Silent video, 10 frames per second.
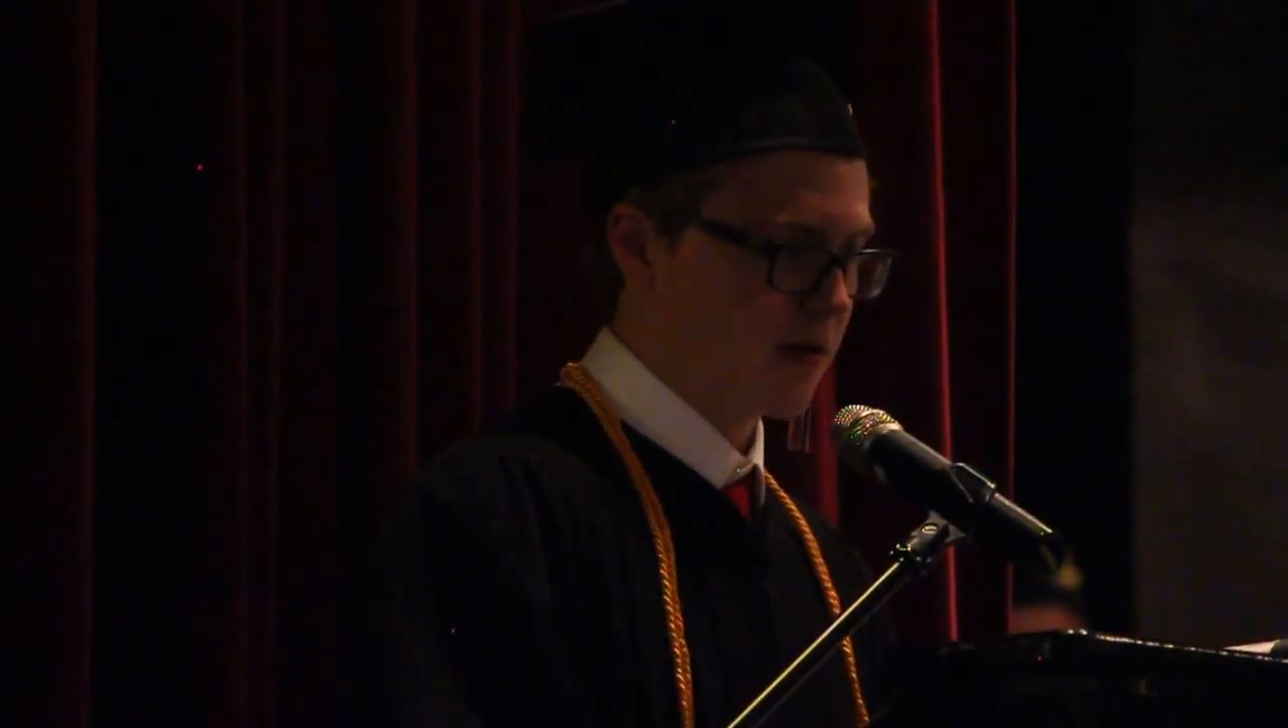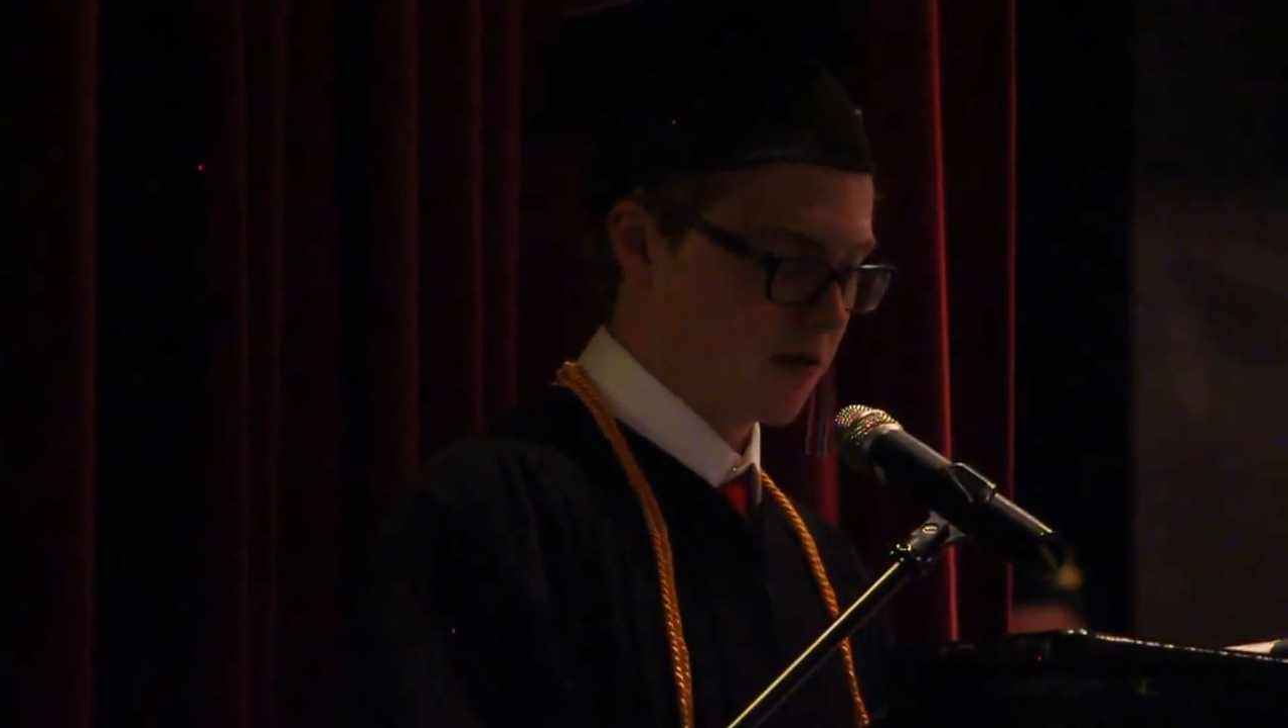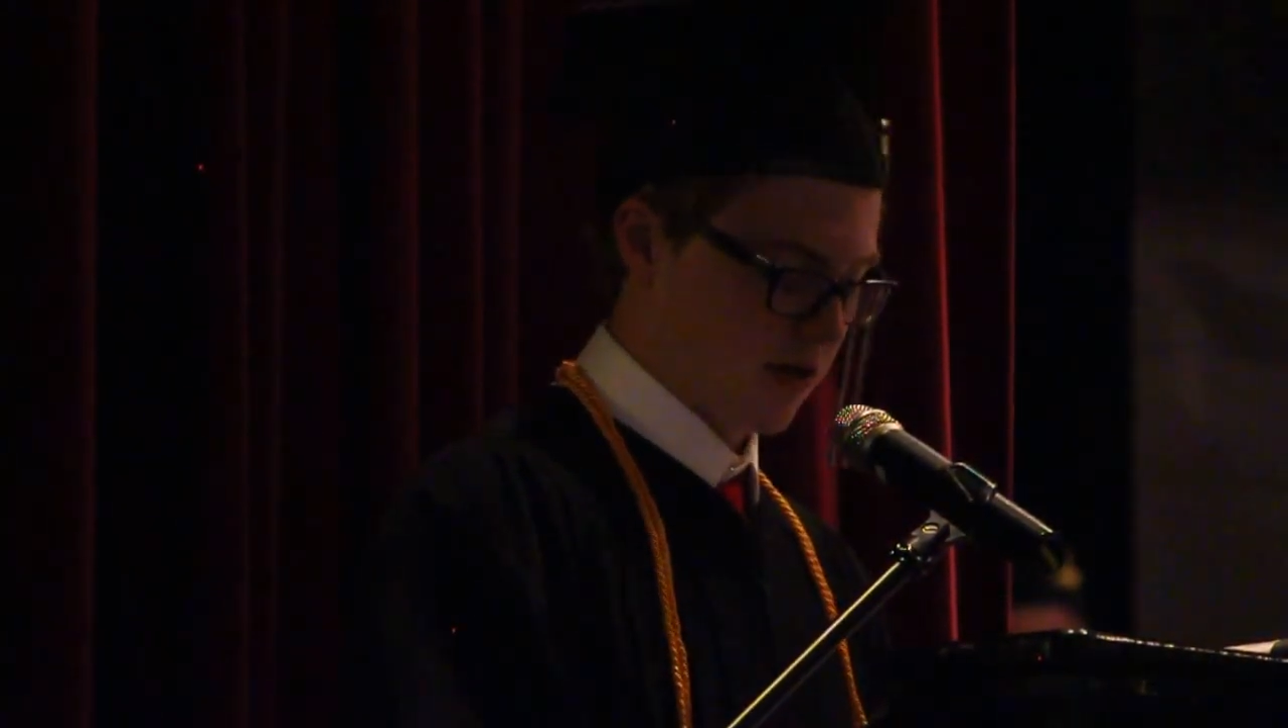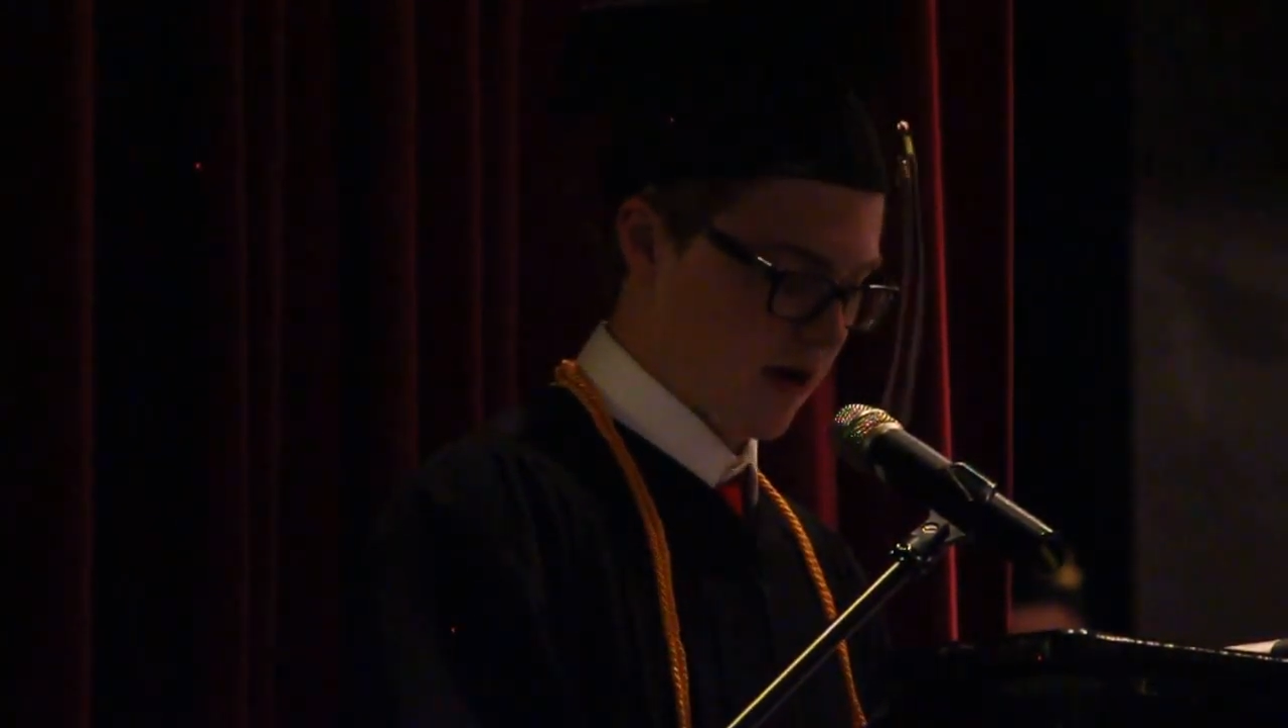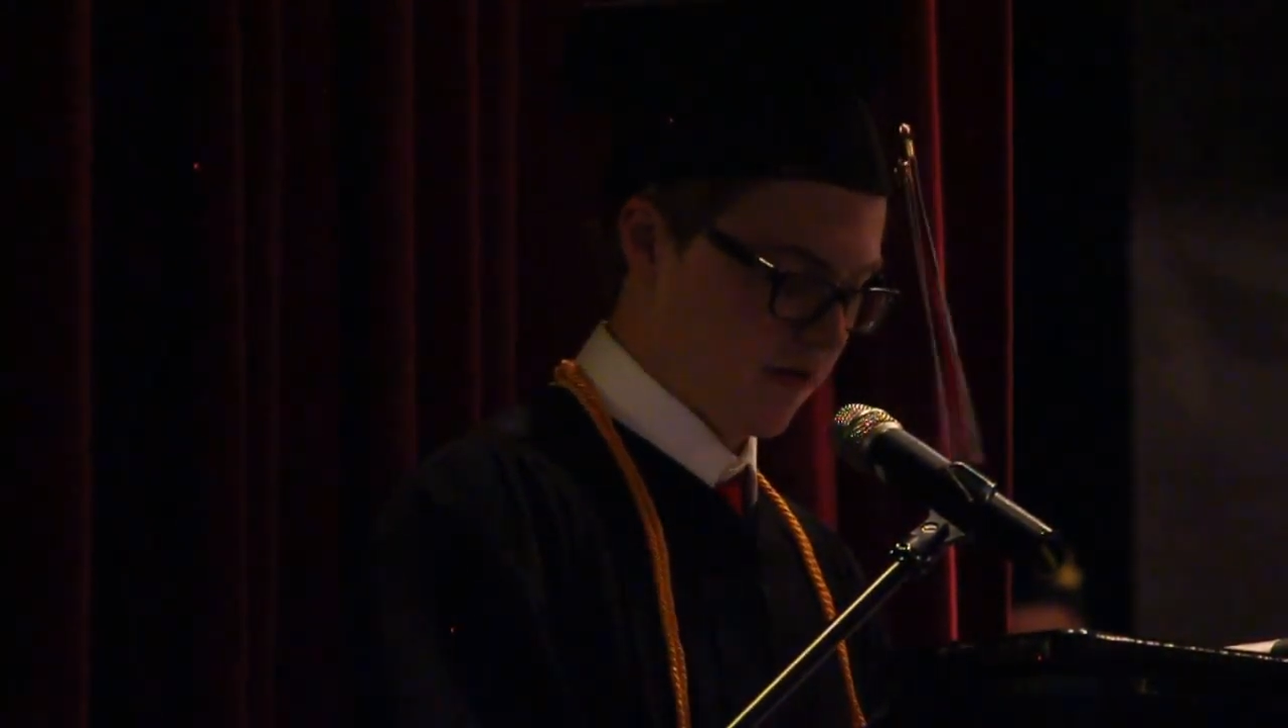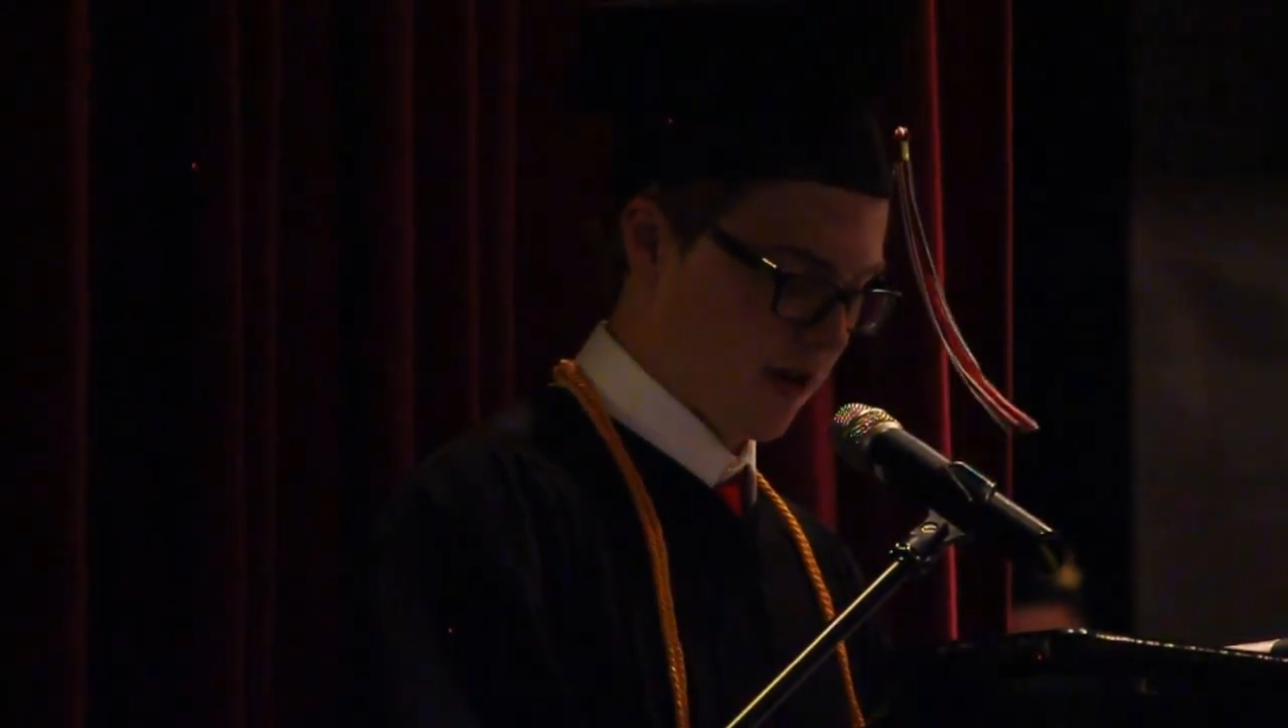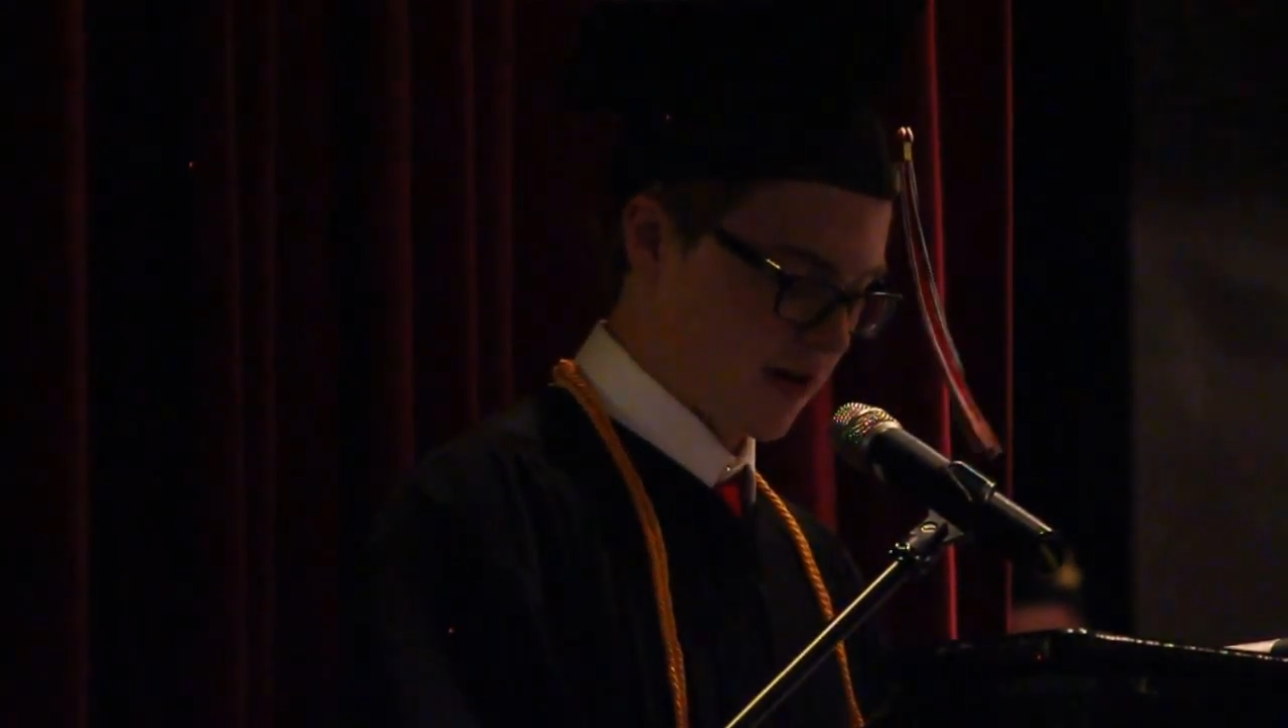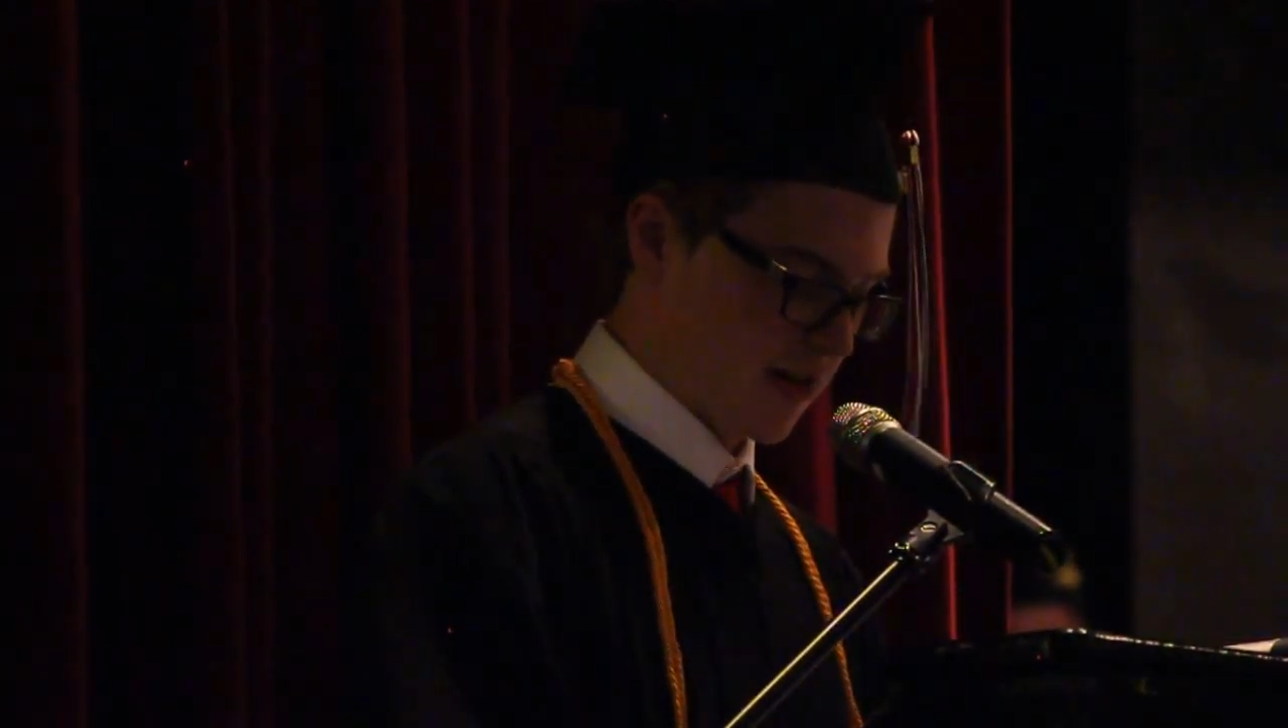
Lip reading: You still have a lot